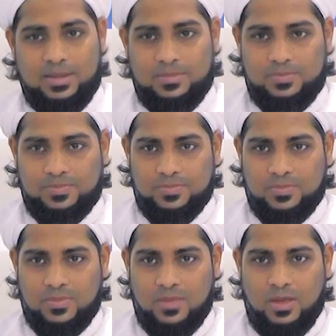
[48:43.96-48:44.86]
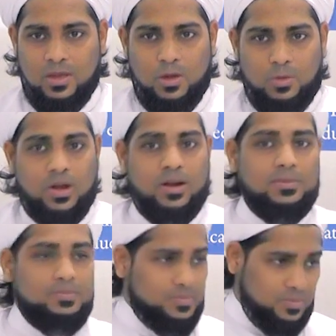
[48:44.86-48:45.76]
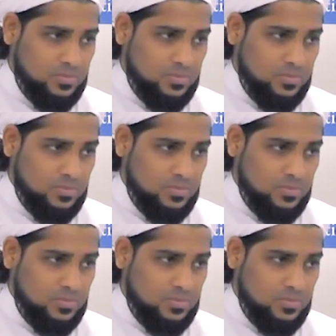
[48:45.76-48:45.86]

time, where